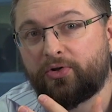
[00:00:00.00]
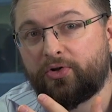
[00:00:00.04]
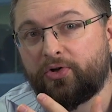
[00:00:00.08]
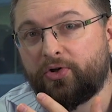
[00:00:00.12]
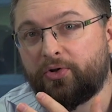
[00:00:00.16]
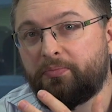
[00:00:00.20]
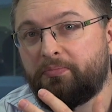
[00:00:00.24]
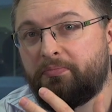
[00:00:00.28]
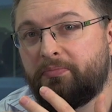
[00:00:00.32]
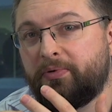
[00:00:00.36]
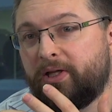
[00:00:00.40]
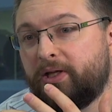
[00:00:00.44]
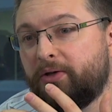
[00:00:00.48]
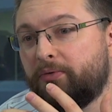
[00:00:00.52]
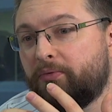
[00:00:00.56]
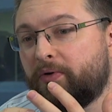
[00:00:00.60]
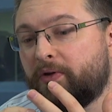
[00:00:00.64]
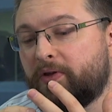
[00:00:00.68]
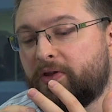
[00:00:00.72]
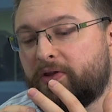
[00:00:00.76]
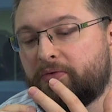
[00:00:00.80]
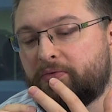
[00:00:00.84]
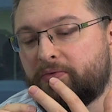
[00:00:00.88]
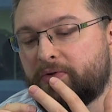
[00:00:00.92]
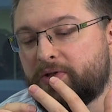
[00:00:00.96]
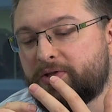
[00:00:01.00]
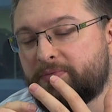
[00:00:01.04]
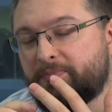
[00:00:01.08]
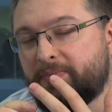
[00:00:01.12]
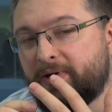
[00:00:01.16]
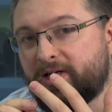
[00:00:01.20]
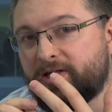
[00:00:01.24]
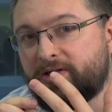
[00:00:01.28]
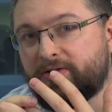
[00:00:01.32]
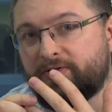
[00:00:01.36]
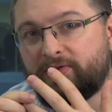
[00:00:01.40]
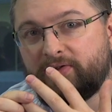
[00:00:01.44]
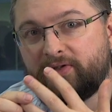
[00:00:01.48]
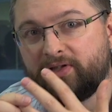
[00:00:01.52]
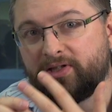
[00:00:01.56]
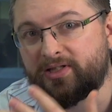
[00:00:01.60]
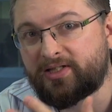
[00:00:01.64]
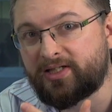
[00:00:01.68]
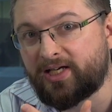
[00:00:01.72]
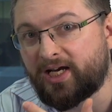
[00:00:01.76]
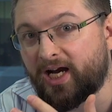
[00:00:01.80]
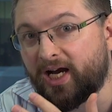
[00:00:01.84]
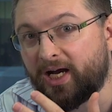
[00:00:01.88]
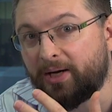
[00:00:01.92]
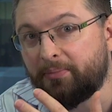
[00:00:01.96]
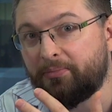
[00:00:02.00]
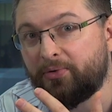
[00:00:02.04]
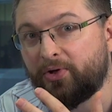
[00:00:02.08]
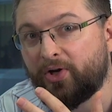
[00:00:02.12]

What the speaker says: could be with respect to the time